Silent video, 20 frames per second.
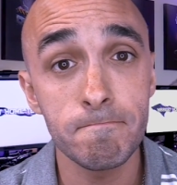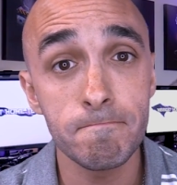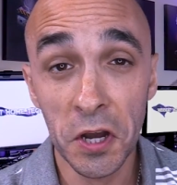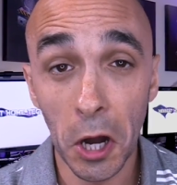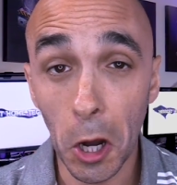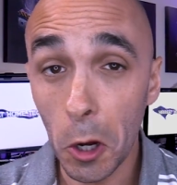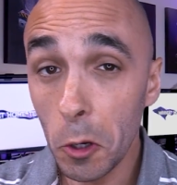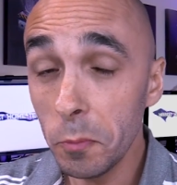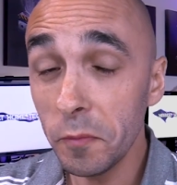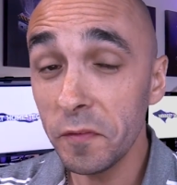
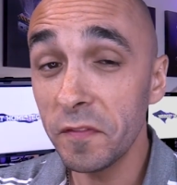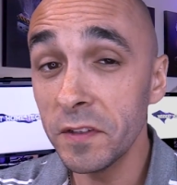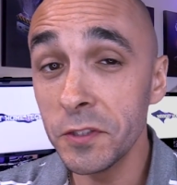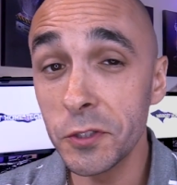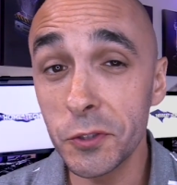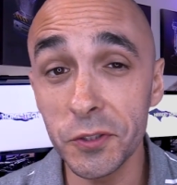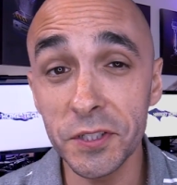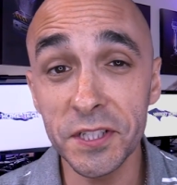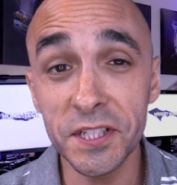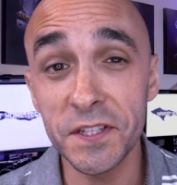I hope you've
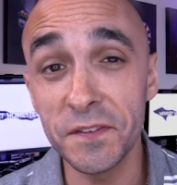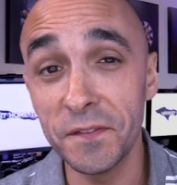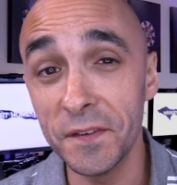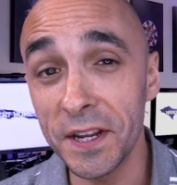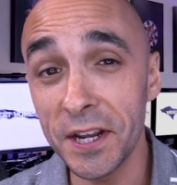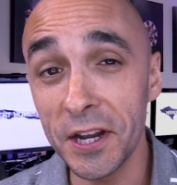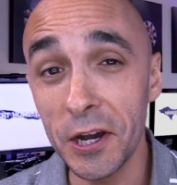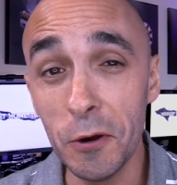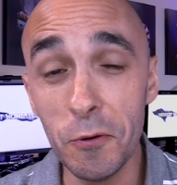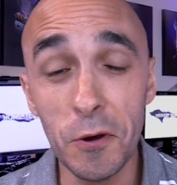enjoyed this
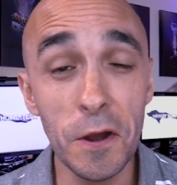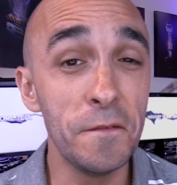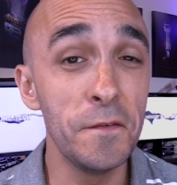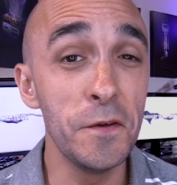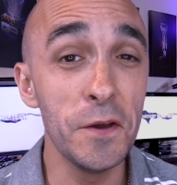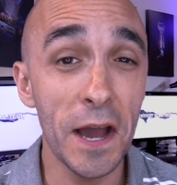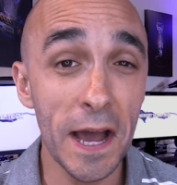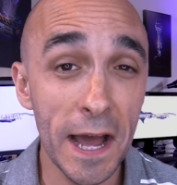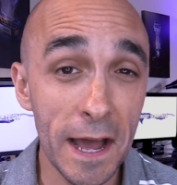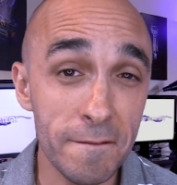video. If
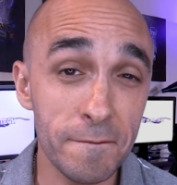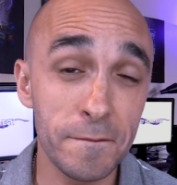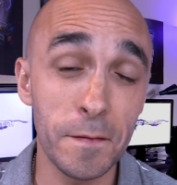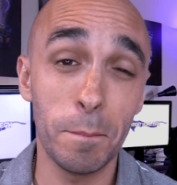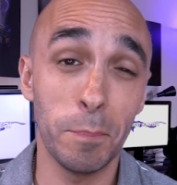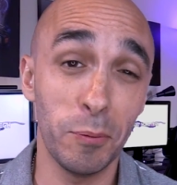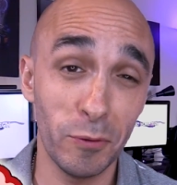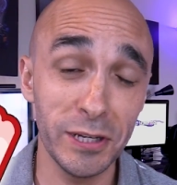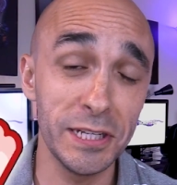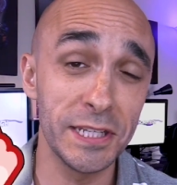you have,
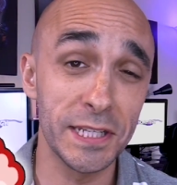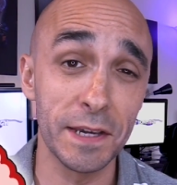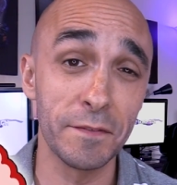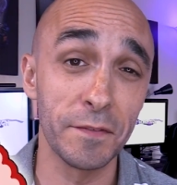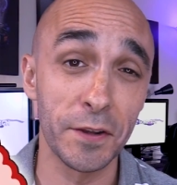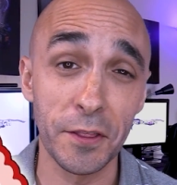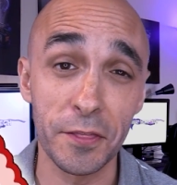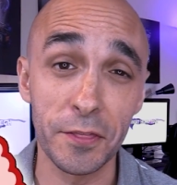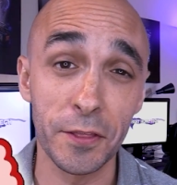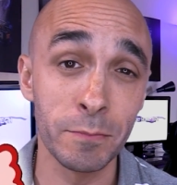please give
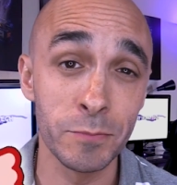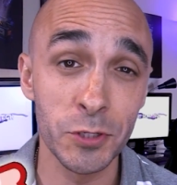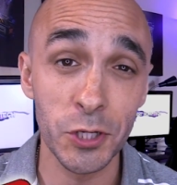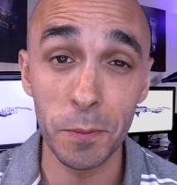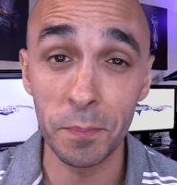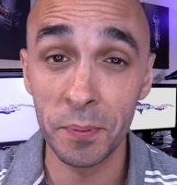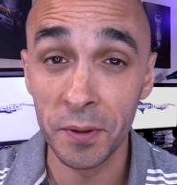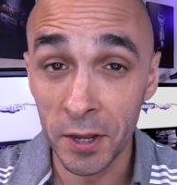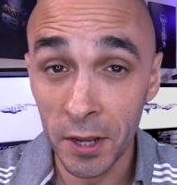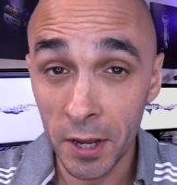it a thumbs
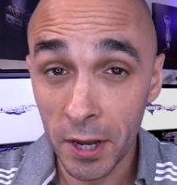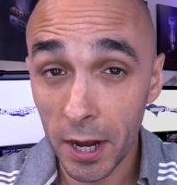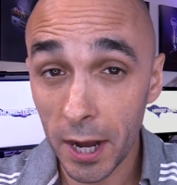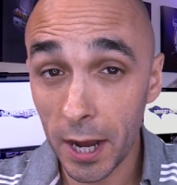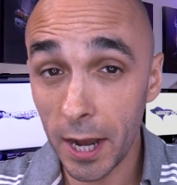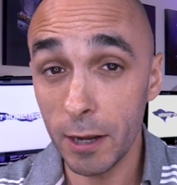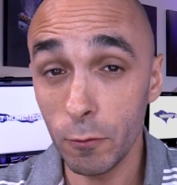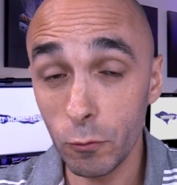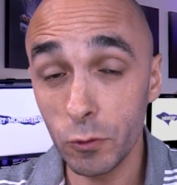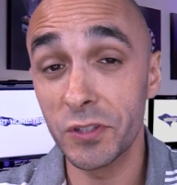up.
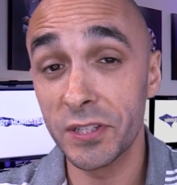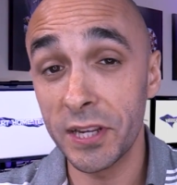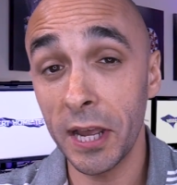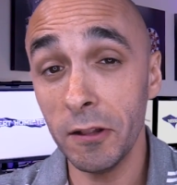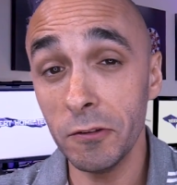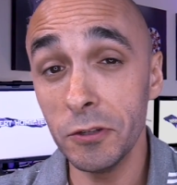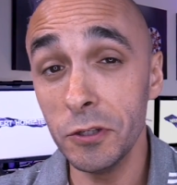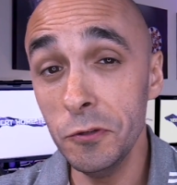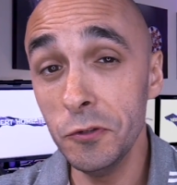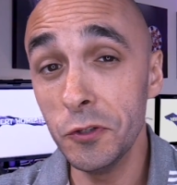Uh, it will
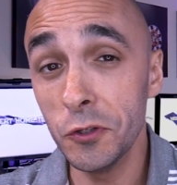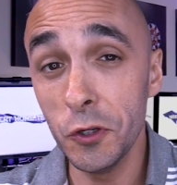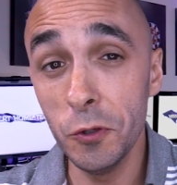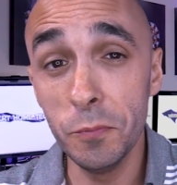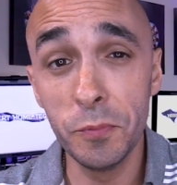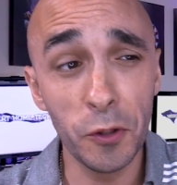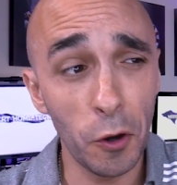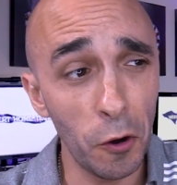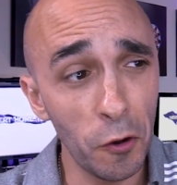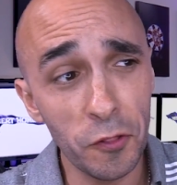tell
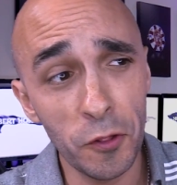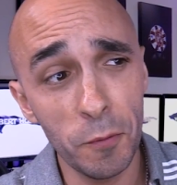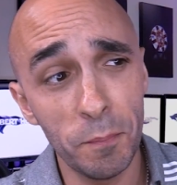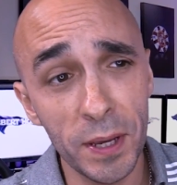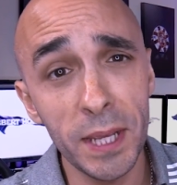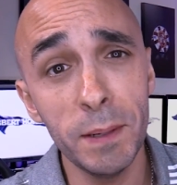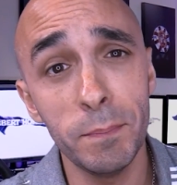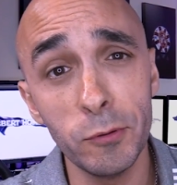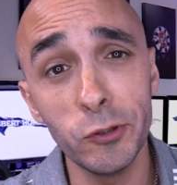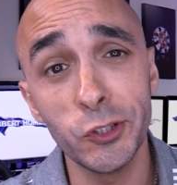YouTube that other
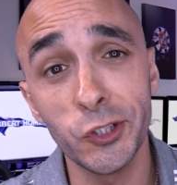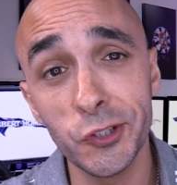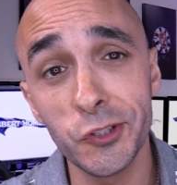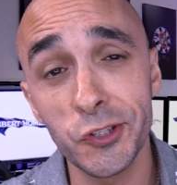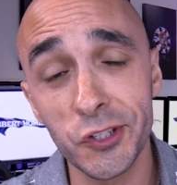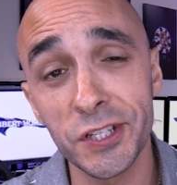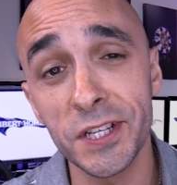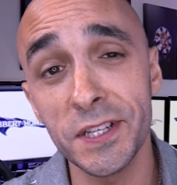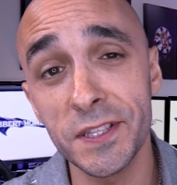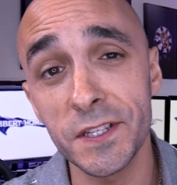people should
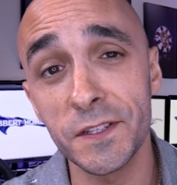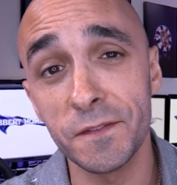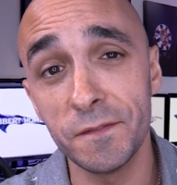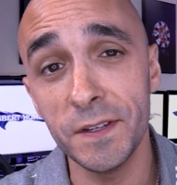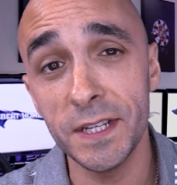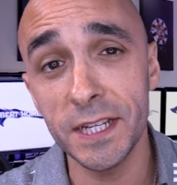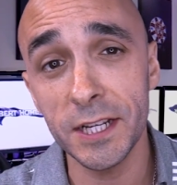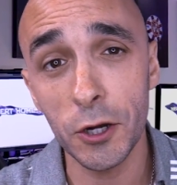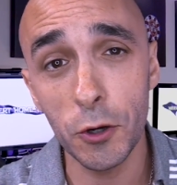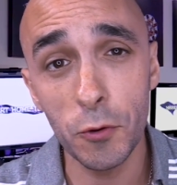see this
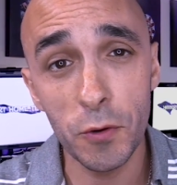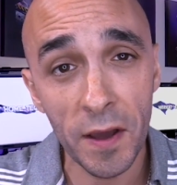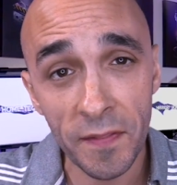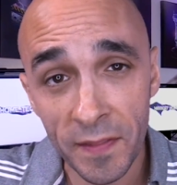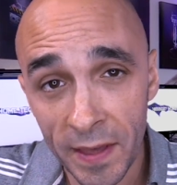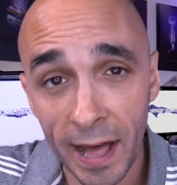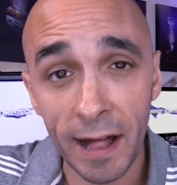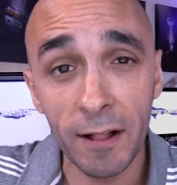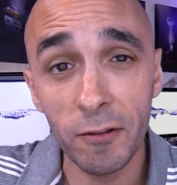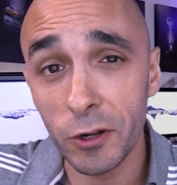video and
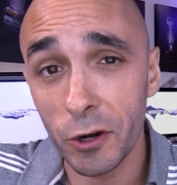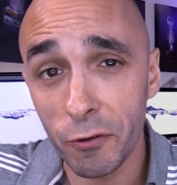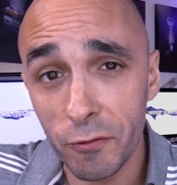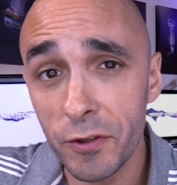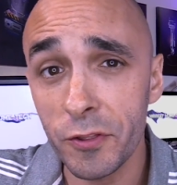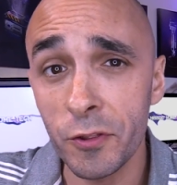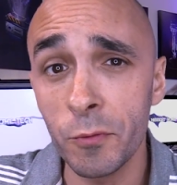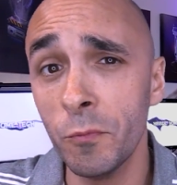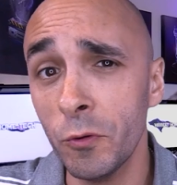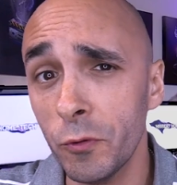their
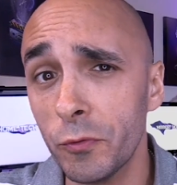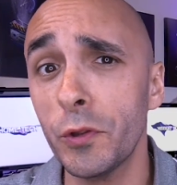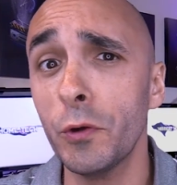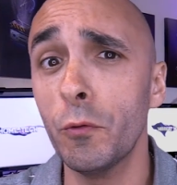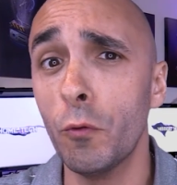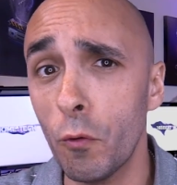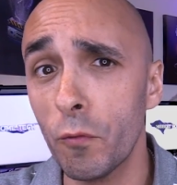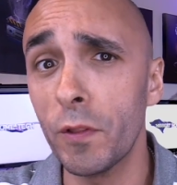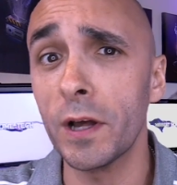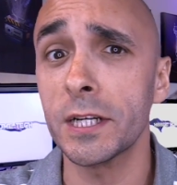algorithm will do
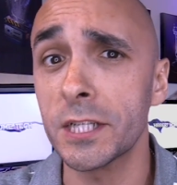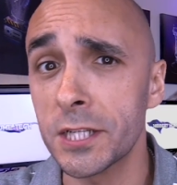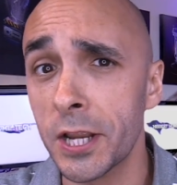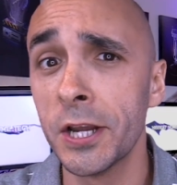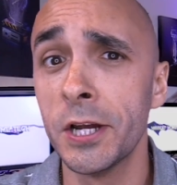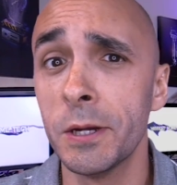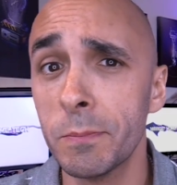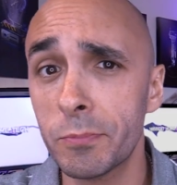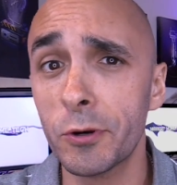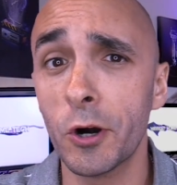all that
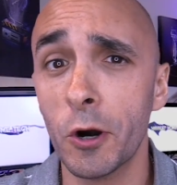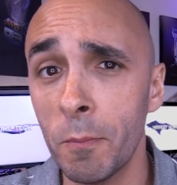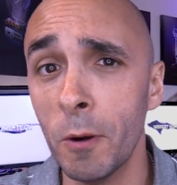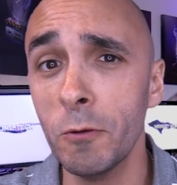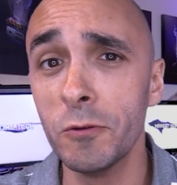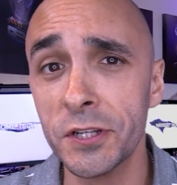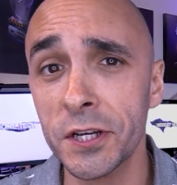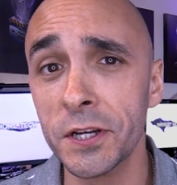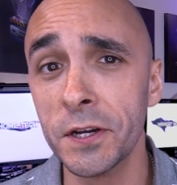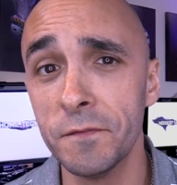
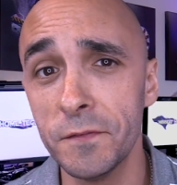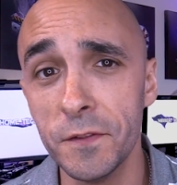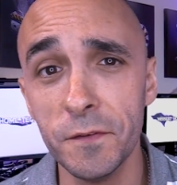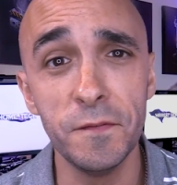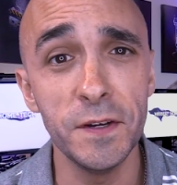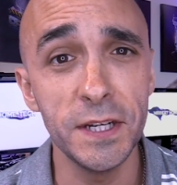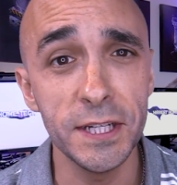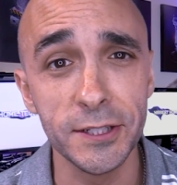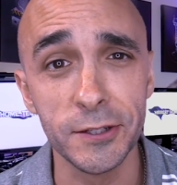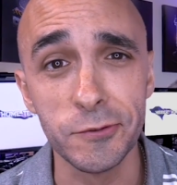promoting of the
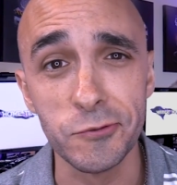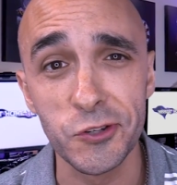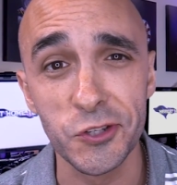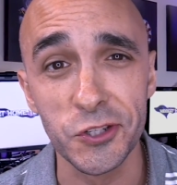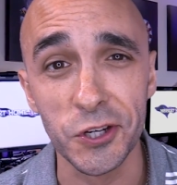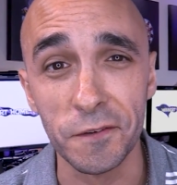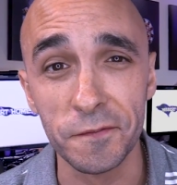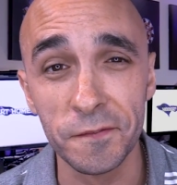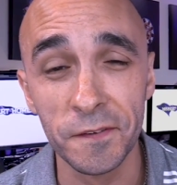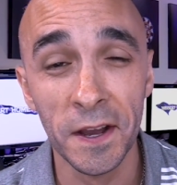video
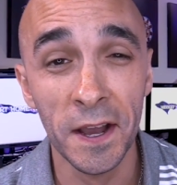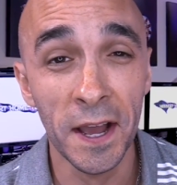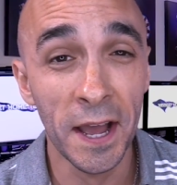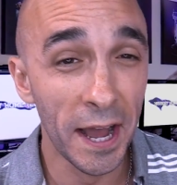stuff.